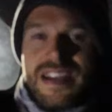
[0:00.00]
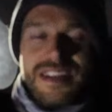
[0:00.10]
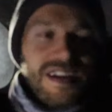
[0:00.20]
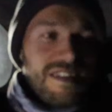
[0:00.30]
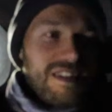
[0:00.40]
and
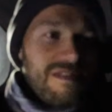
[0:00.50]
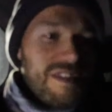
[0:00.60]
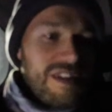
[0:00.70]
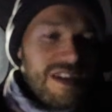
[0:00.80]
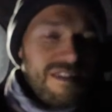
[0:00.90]
yeah, it's going
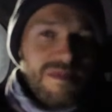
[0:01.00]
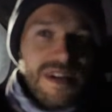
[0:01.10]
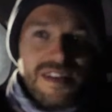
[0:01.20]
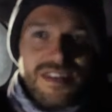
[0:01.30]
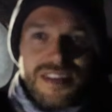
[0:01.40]
to give
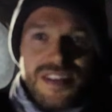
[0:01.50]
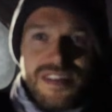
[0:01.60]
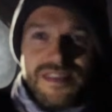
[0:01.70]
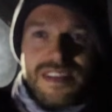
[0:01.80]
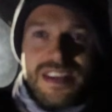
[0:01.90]
me a good
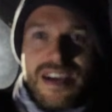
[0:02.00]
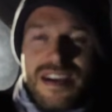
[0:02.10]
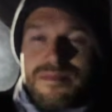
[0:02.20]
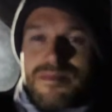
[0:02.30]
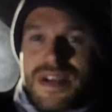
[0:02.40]
chance to get
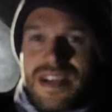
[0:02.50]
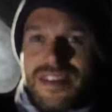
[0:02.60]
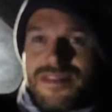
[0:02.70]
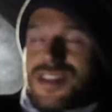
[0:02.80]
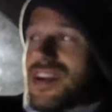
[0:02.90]
a bit
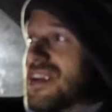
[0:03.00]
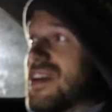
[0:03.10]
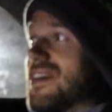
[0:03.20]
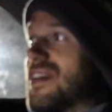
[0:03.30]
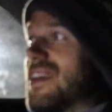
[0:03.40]
of shut
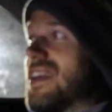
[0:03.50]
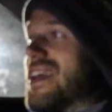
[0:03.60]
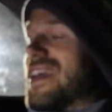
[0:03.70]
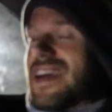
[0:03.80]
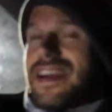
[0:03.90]
eye,
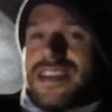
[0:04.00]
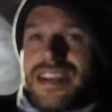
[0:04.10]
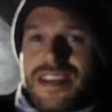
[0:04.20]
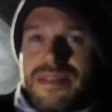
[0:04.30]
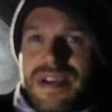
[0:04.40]
and
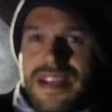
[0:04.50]
yeah, get my